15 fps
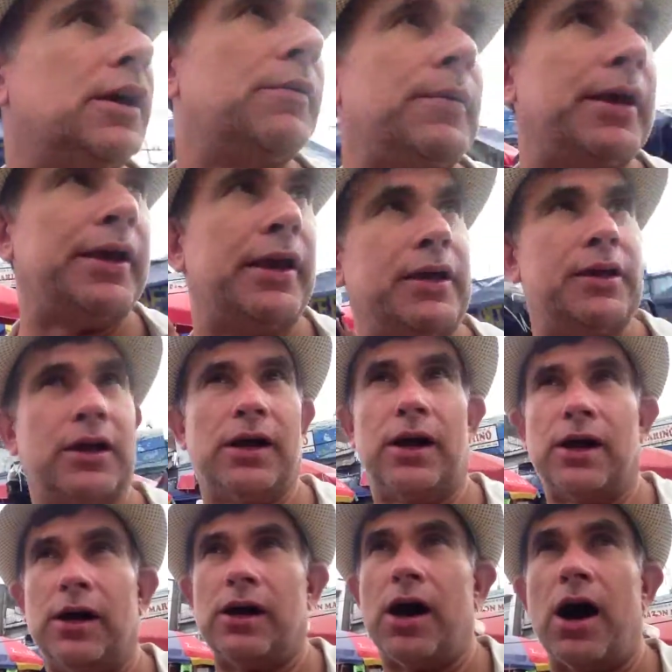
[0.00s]
Made
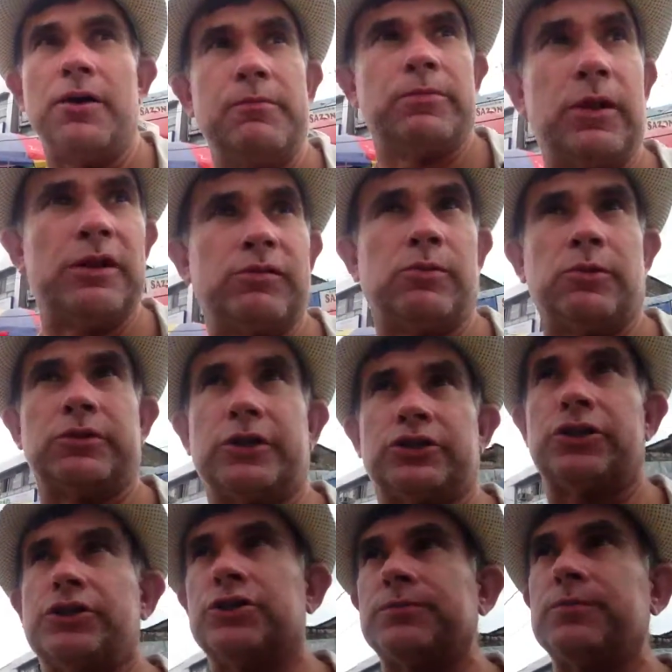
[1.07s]
uh, unbelievable
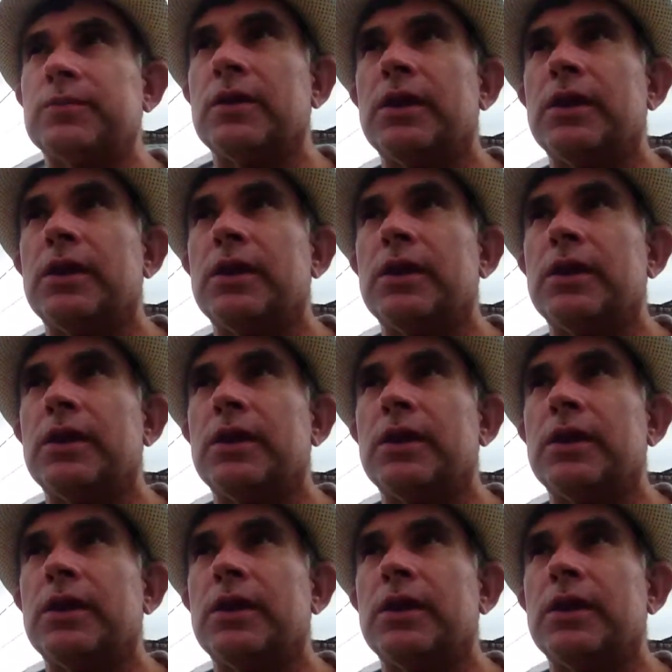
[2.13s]
dishes.